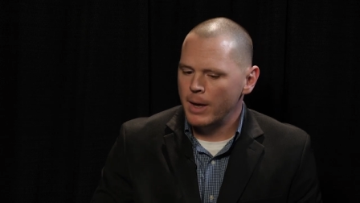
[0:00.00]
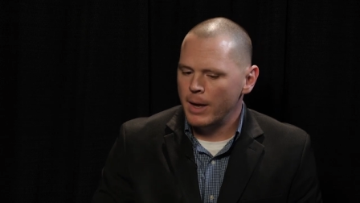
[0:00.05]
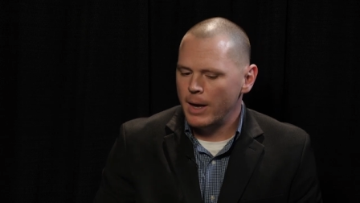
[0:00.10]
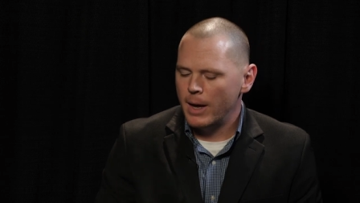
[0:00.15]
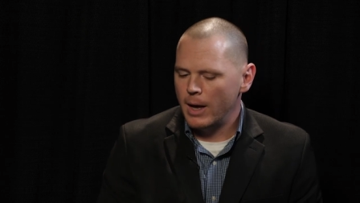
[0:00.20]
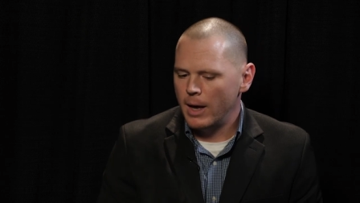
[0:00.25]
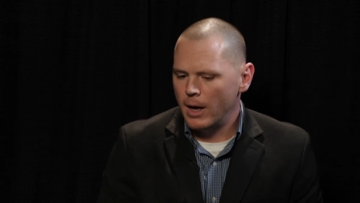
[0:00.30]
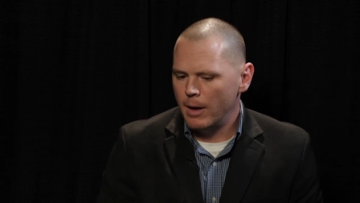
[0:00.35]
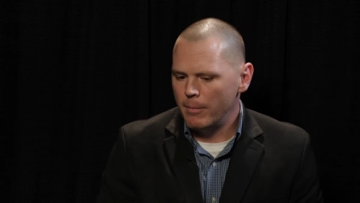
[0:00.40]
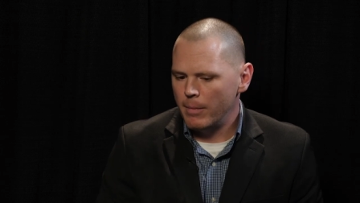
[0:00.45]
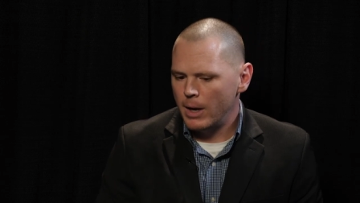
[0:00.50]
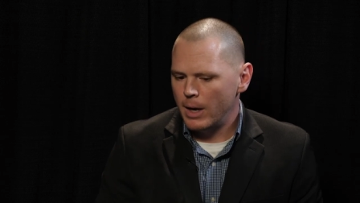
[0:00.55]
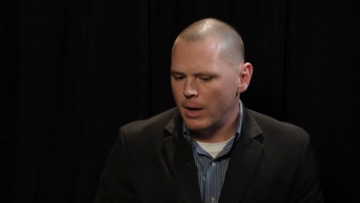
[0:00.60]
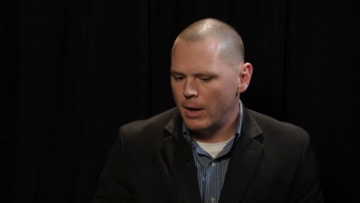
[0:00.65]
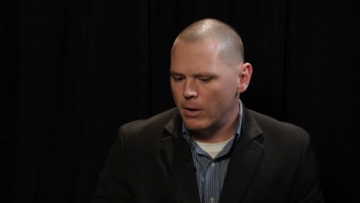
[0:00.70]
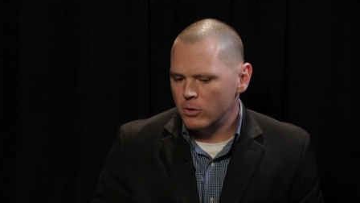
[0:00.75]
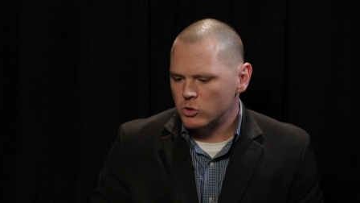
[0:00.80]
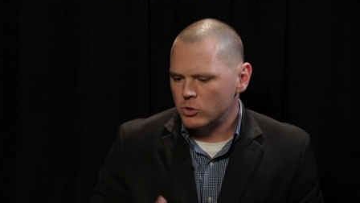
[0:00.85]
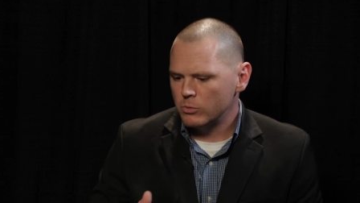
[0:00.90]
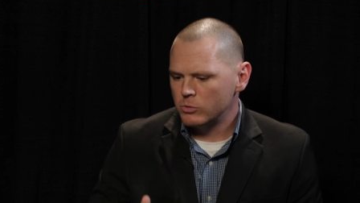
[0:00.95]
Um,
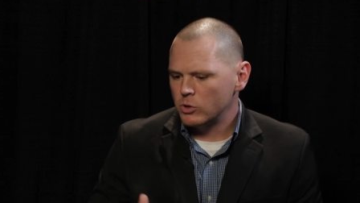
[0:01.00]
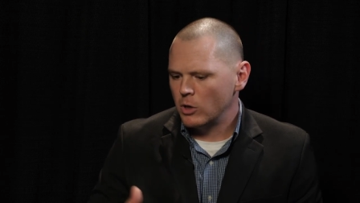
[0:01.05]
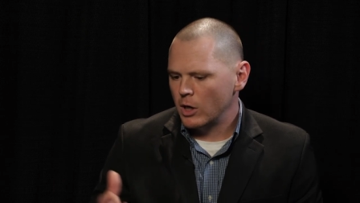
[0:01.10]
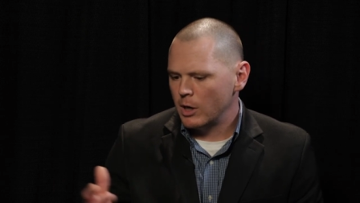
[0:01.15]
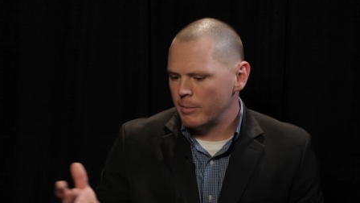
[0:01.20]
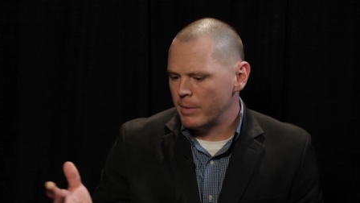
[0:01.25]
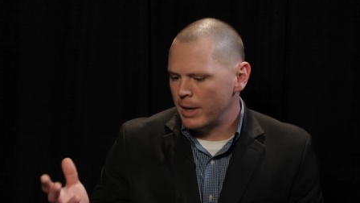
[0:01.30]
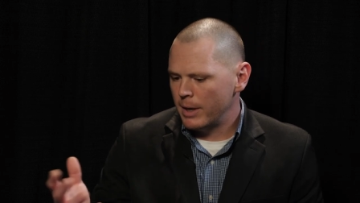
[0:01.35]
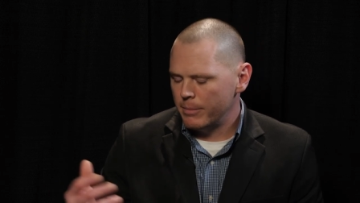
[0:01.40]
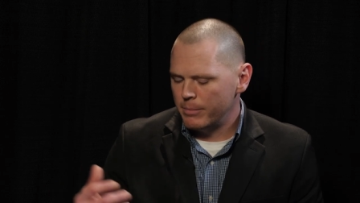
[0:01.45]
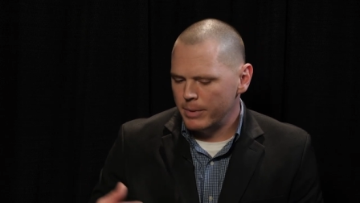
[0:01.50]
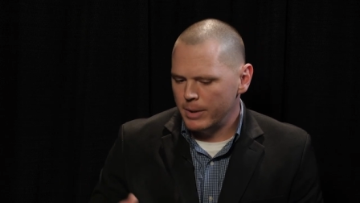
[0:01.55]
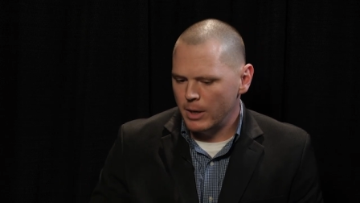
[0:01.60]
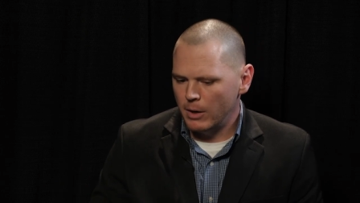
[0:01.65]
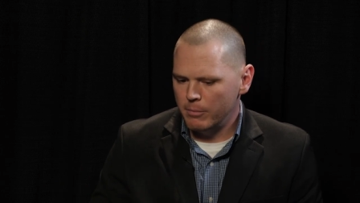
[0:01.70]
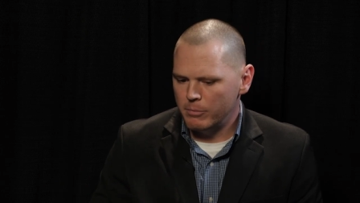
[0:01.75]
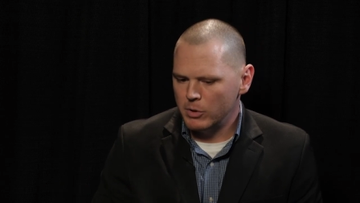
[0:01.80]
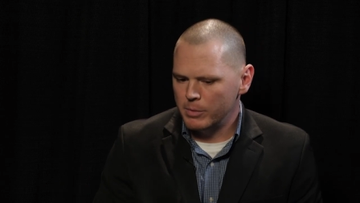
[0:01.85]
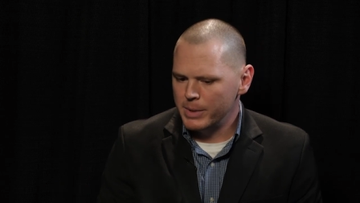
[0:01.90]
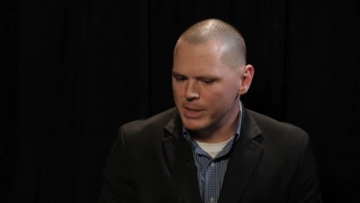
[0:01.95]
also talk about you know
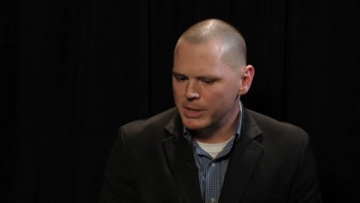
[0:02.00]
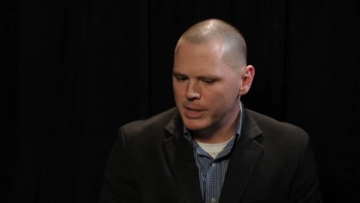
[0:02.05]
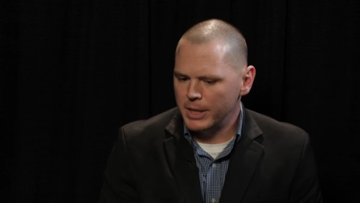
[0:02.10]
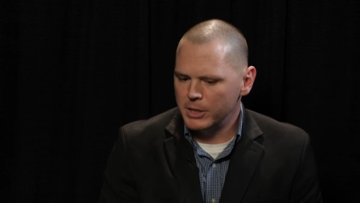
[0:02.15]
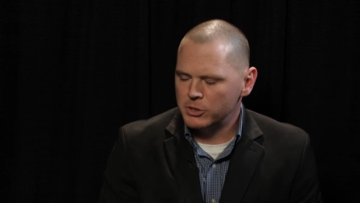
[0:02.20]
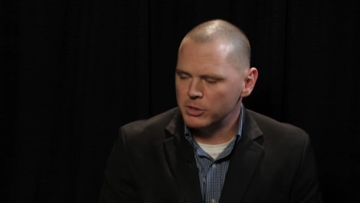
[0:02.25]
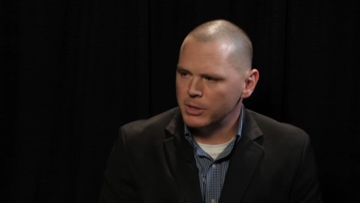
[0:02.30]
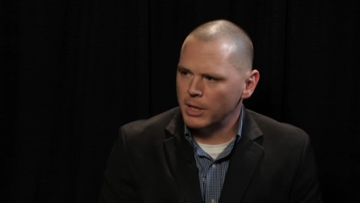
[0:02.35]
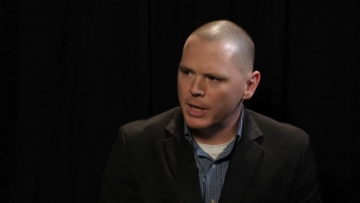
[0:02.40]
implementation.